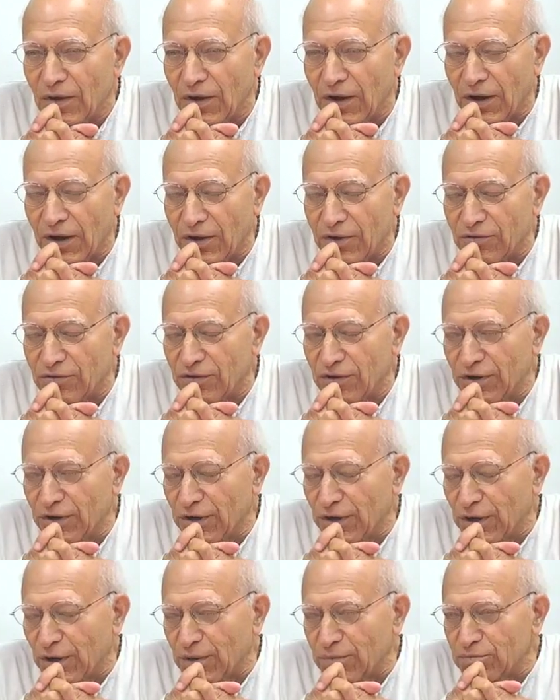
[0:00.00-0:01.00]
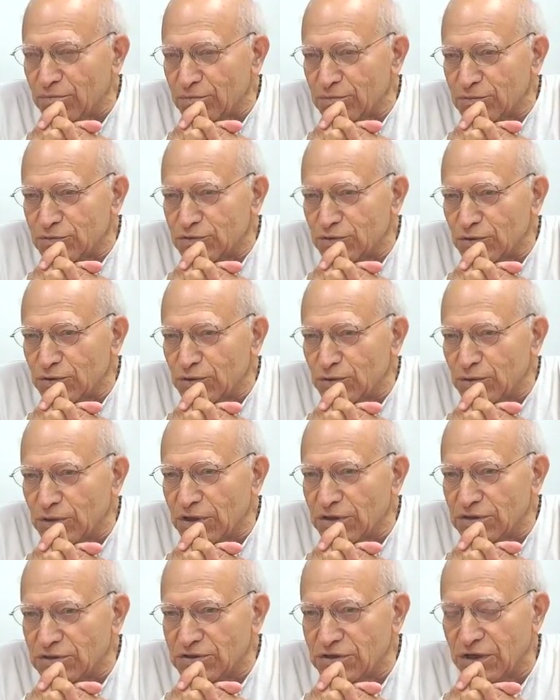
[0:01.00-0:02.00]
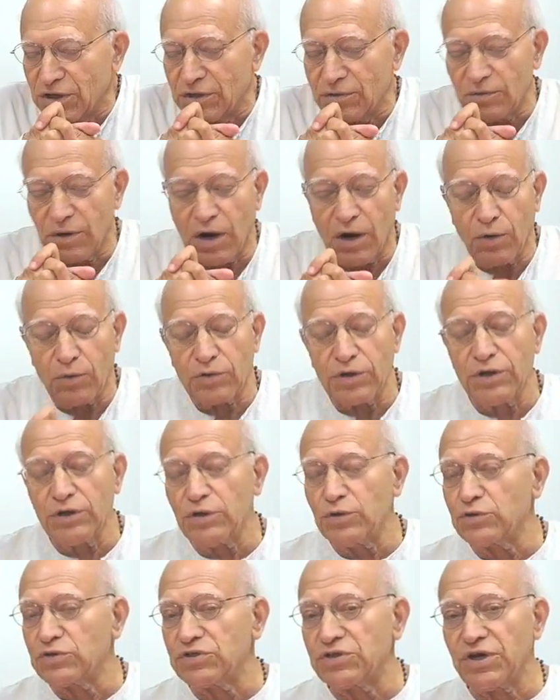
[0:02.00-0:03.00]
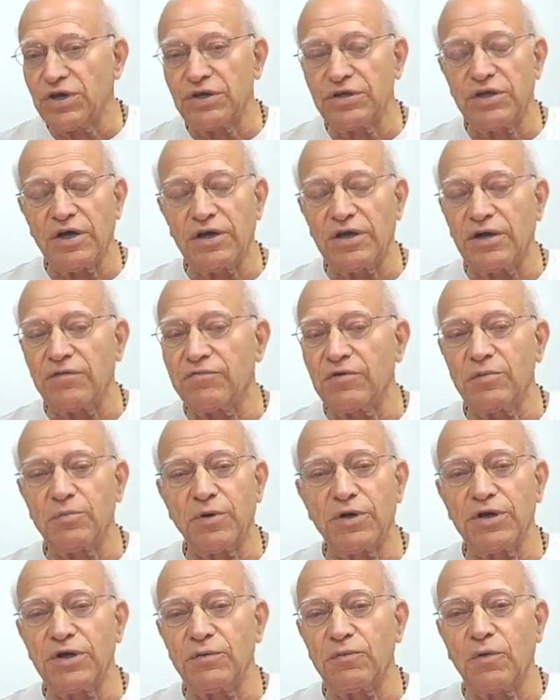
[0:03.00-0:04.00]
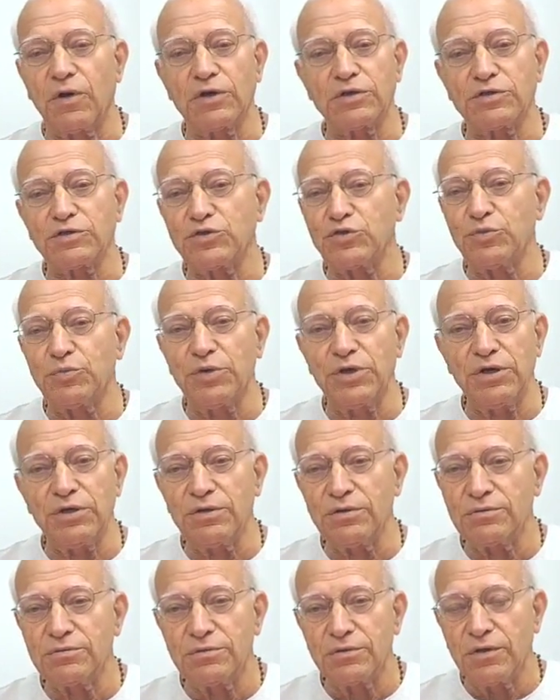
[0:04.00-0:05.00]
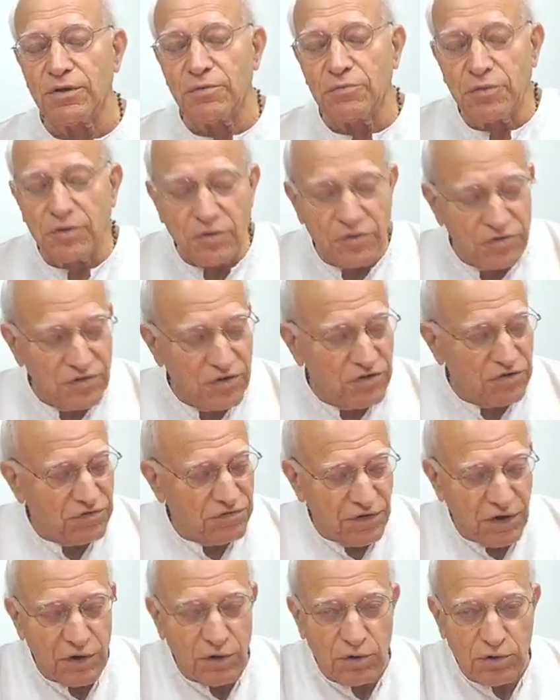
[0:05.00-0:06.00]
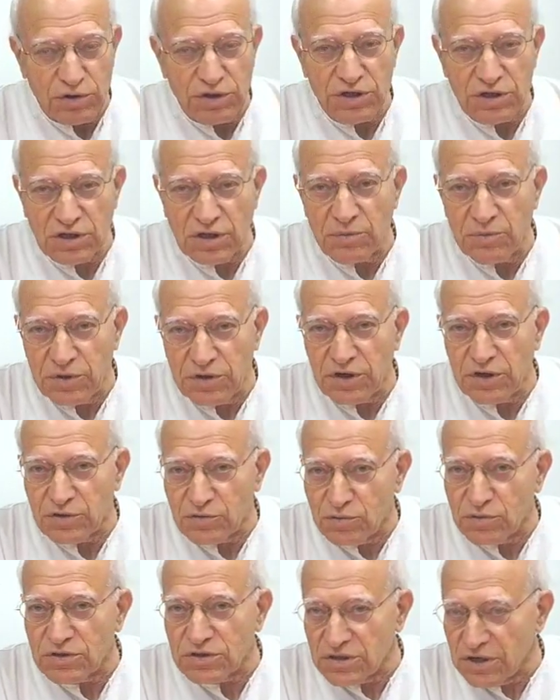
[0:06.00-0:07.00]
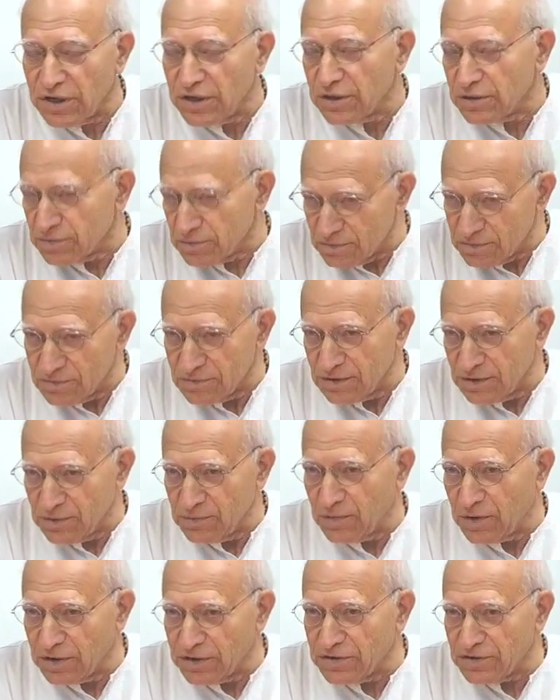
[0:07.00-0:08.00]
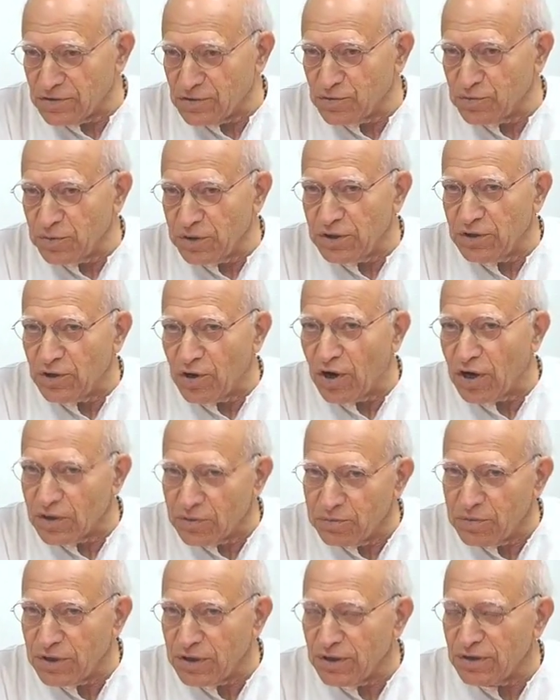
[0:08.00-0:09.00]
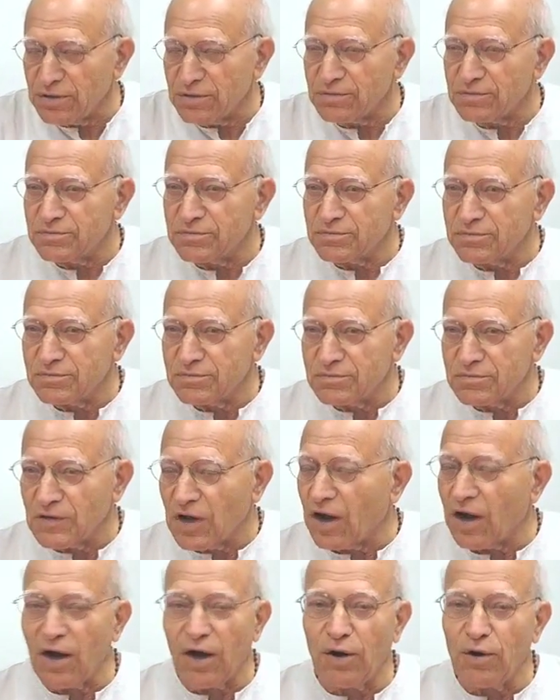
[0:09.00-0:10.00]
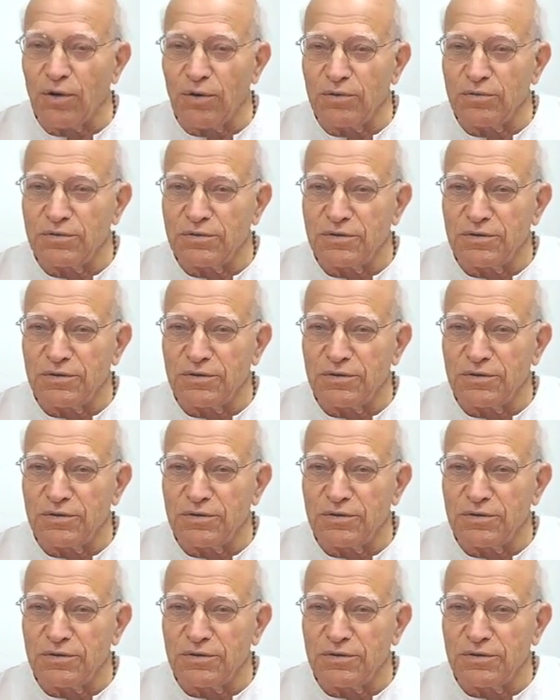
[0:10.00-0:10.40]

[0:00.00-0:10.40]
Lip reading: And so you can say, how can you say that everybody wants to be? Because this fellow, he committed suicide. He wants to be not be. How?